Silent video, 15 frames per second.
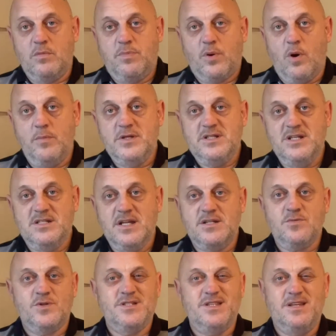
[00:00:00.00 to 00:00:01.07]
promises, and this
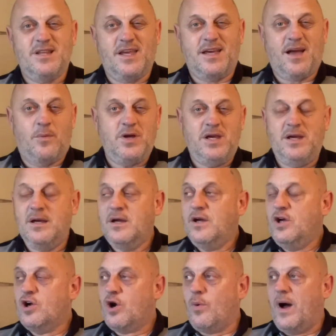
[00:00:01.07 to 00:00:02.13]
wasn't like a wee
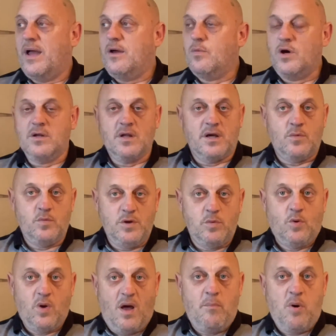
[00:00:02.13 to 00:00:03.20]
quiet one like we
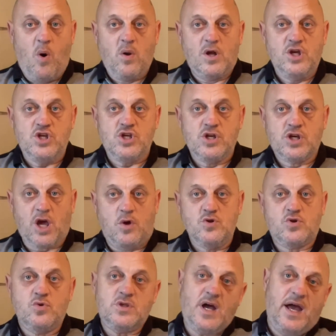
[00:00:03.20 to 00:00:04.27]
will abolish
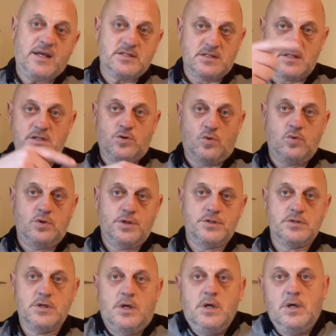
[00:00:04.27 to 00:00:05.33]
council tax that they told us
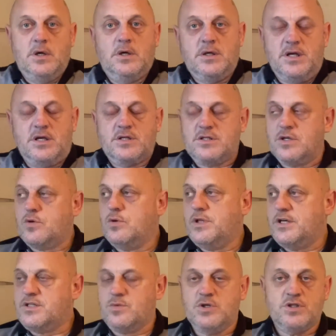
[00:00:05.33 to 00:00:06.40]
years ago.
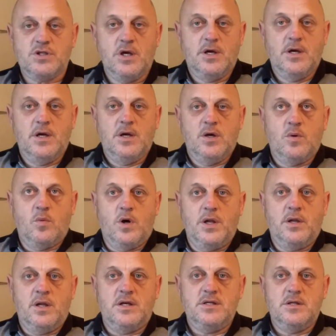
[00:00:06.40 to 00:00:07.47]
This was one
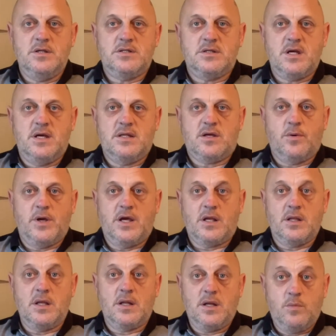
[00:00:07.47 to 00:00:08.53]
that they said quite
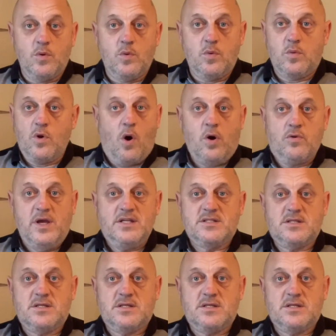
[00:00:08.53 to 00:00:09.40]
clearly, we will not raise